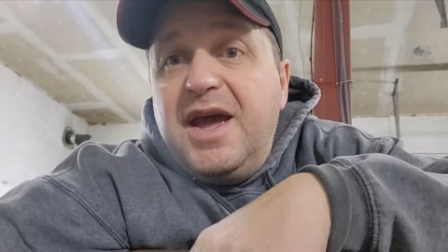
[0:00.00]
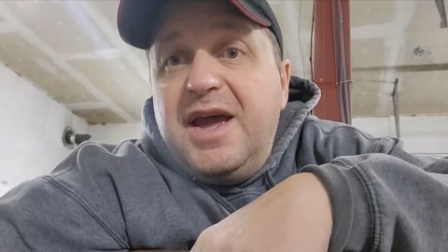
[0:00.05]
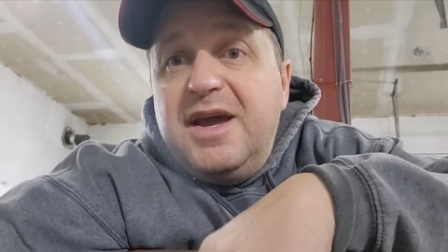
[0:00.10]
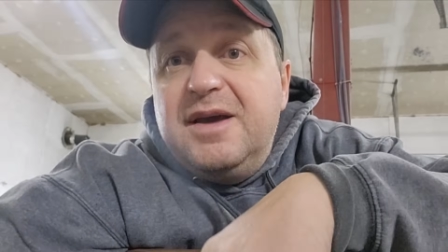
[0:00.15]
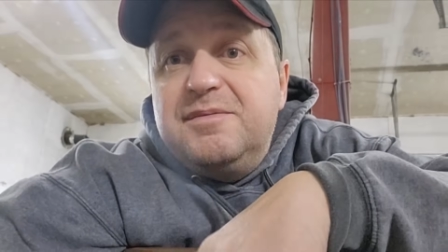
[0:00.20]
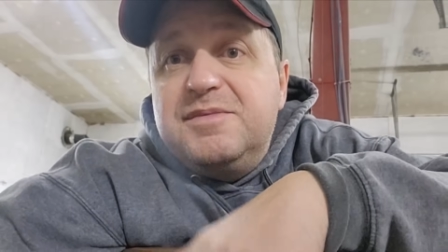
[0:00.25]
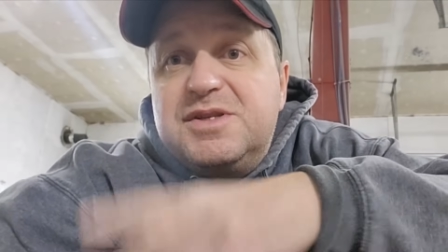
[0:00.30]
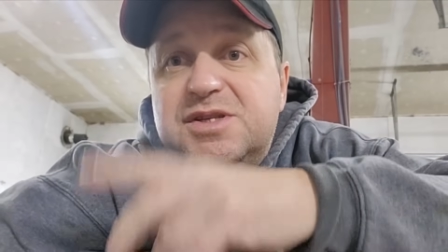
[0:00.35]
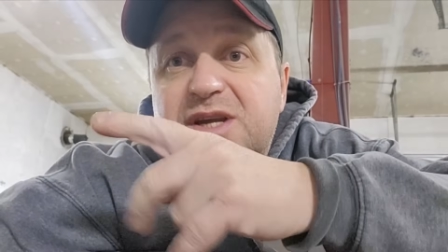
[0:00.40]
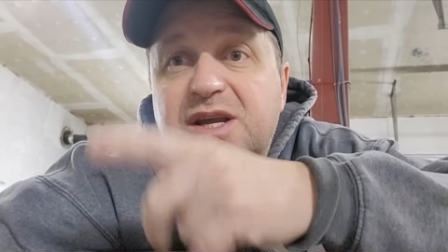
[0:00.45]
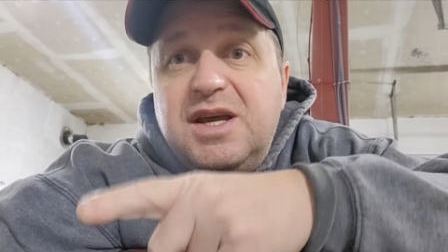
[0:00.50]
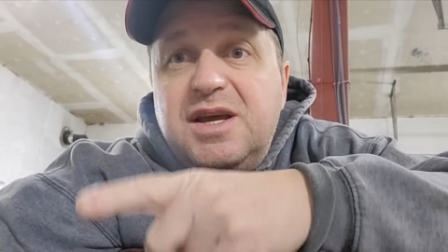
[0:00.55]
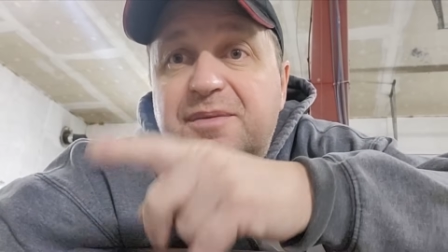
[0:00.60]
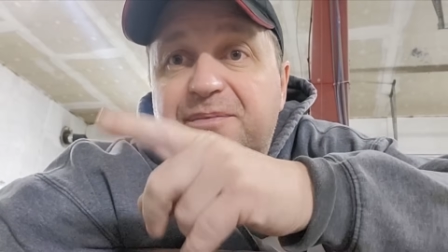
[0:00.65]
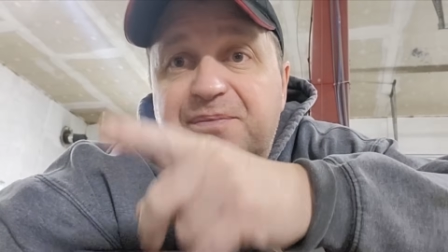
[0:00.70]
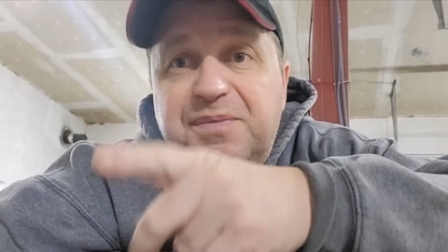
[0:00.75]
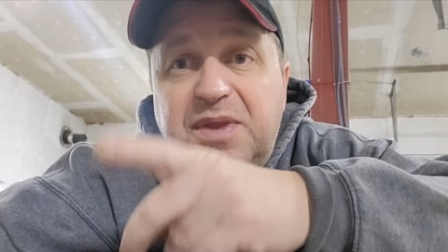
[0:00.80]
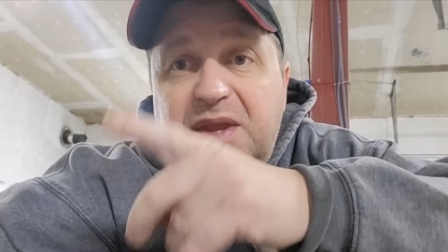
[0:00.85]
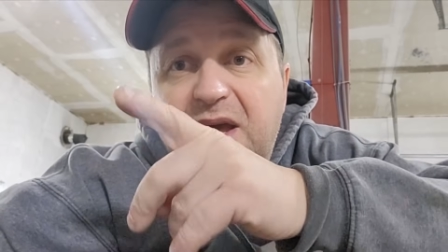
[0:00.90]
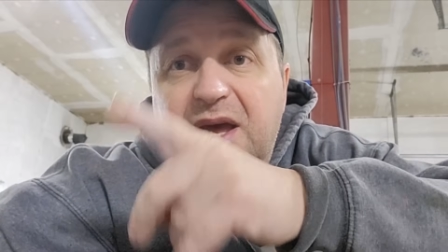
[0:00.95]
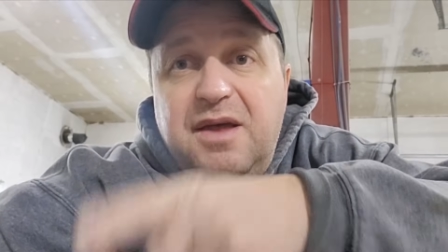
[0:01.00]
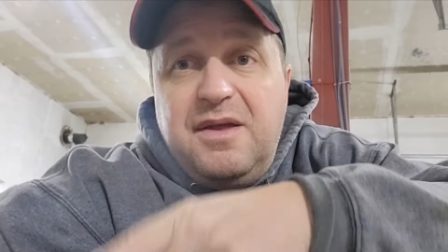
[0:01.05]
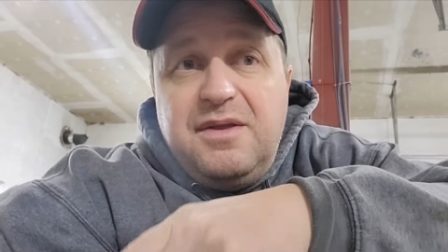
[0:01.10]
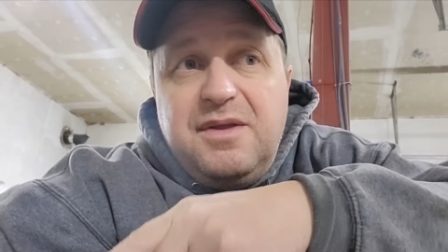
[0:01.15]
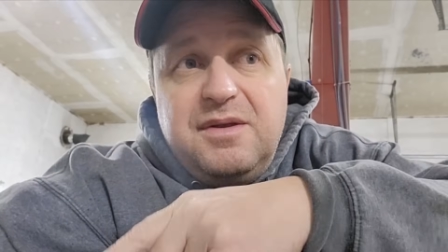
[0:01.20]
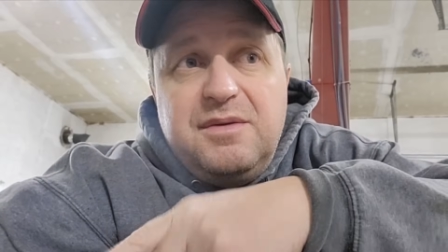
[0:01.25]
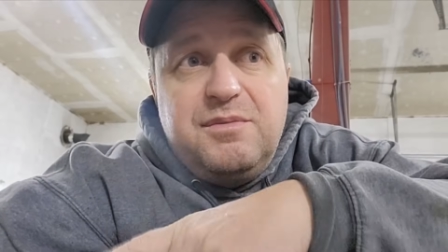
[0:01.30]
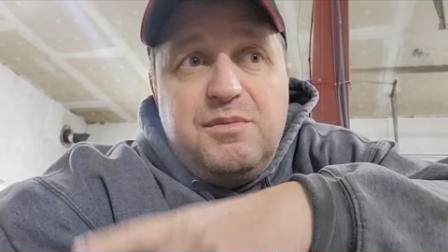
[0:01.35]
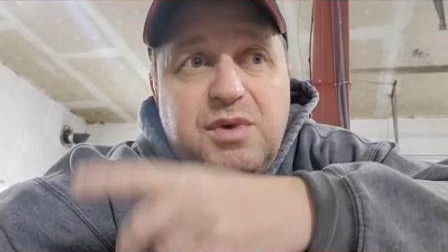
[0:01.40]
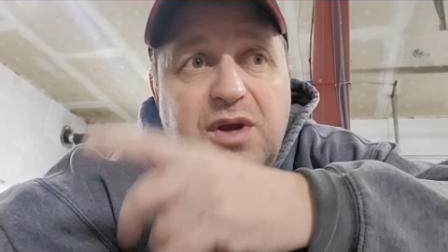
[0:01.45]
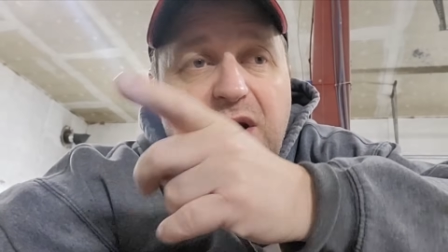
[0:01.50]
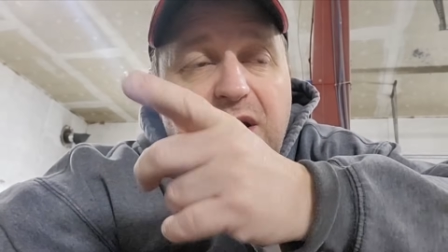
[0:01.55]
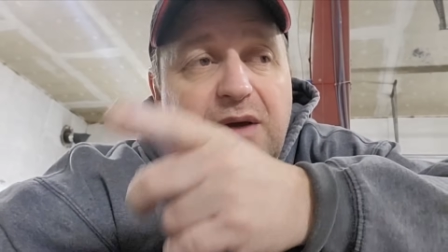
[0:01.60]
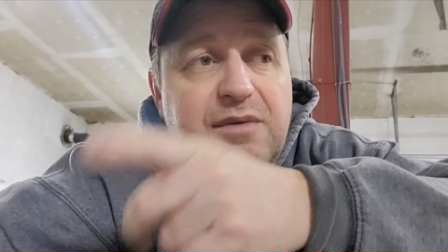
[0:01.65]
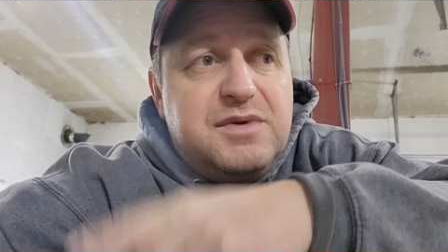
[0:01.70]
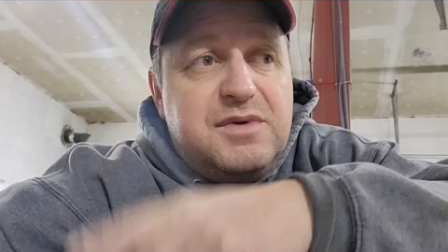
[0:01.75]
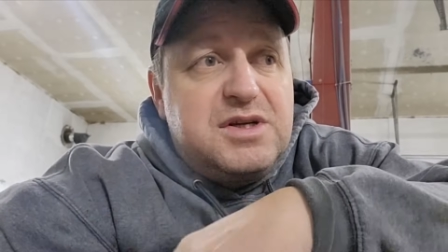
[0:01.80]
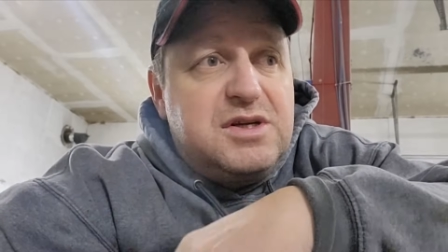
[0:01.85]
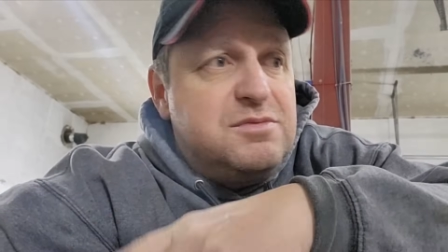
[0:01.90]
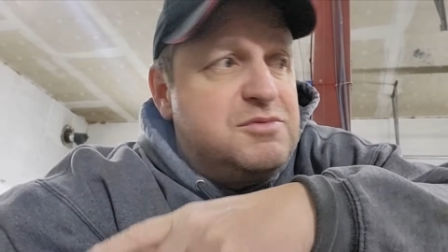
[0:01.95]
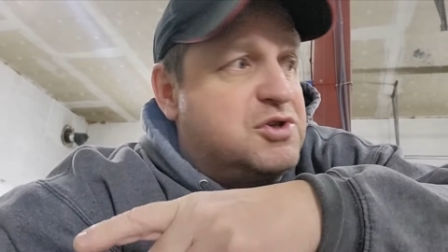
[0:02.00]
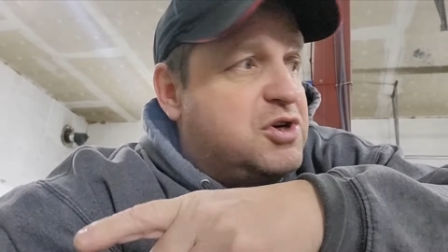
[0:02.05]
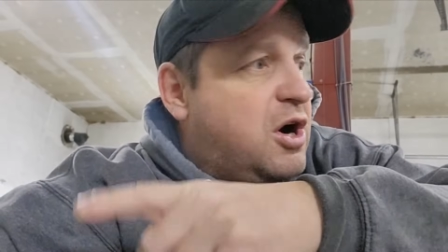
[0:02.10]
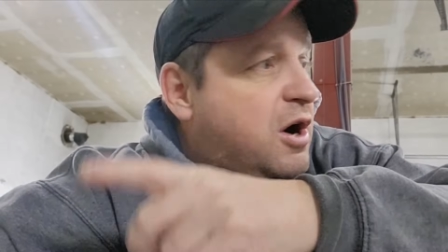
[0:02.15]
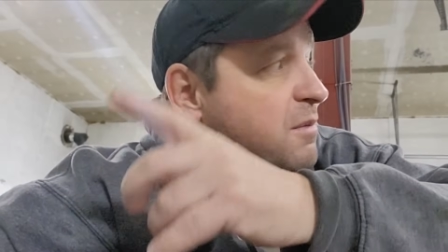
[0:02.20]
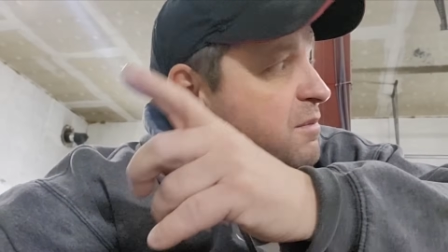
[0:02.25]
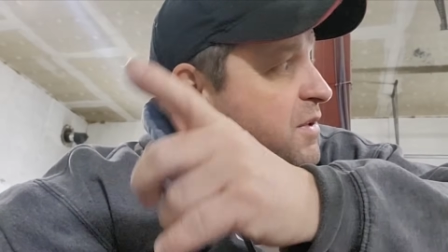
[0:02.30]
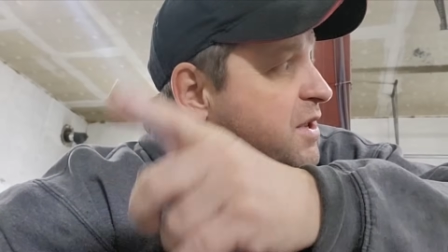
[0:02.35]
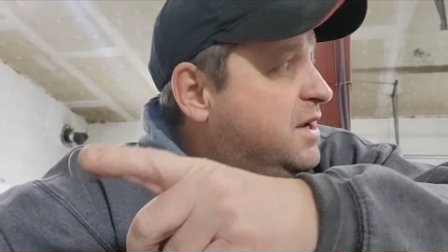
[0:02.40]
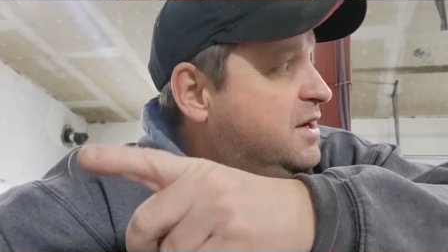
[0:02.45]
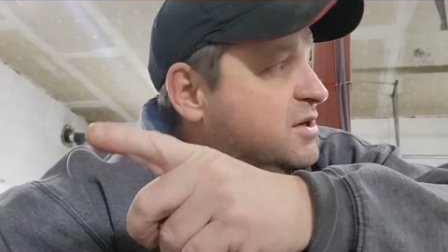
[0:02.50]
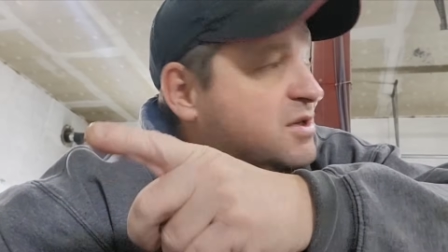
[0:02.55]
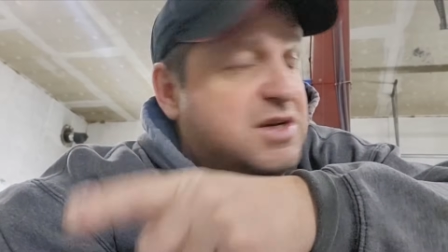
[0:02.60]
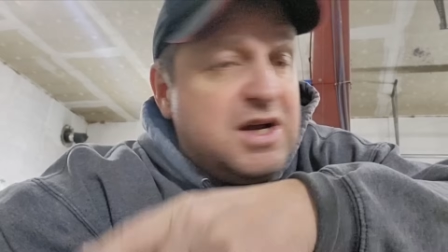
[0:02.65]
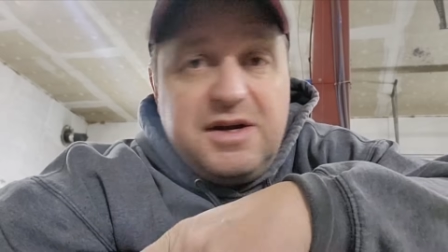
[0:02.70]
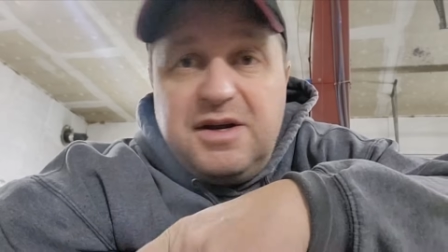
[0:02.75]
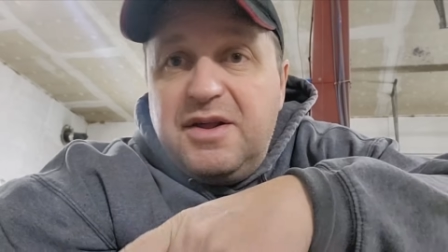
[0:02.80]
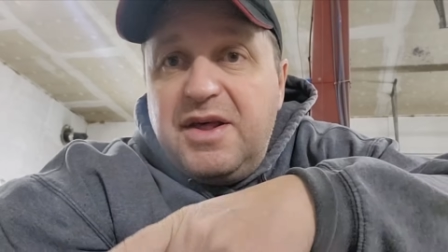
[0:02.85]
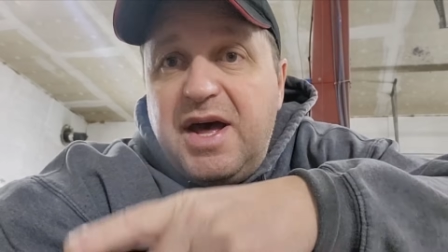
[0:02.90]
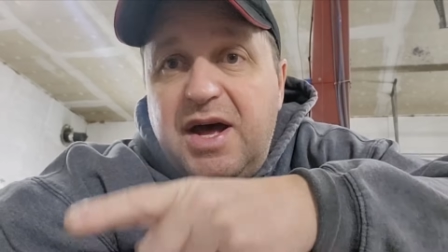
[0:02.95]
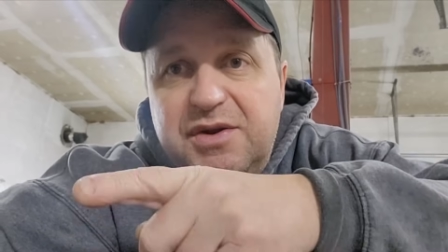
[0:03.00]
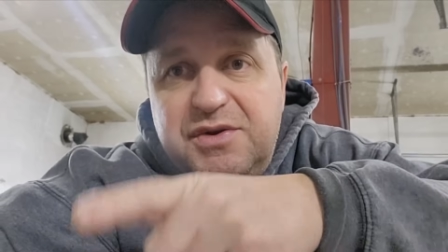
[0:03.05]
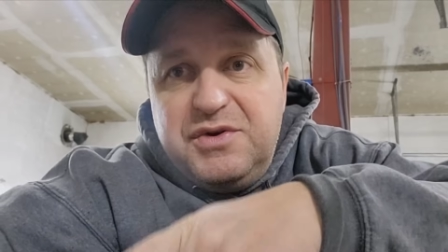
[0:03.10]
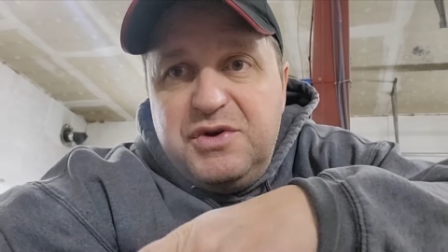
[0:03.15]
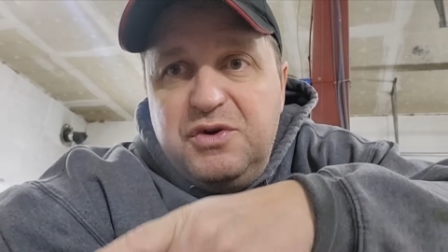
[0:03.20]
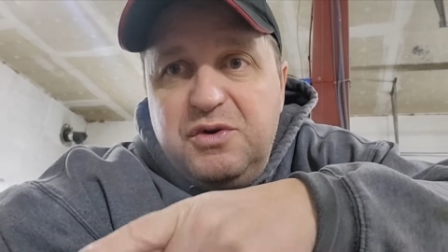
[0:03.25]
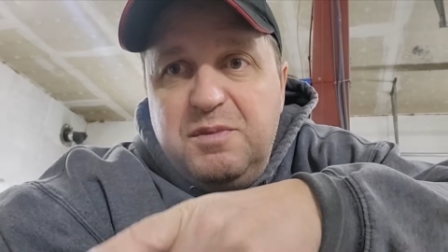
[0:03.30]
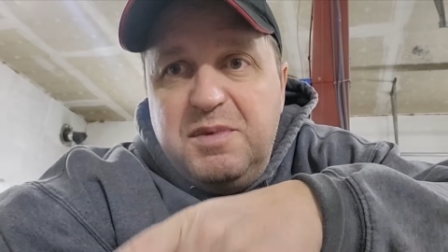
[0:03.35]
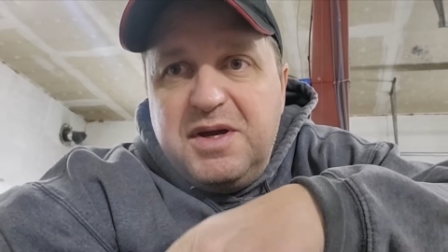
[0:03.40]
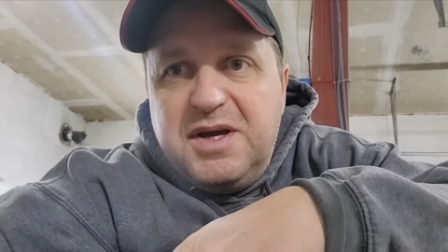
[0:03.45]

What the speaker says: AMC. And we're gonna have some sharp things done to that too,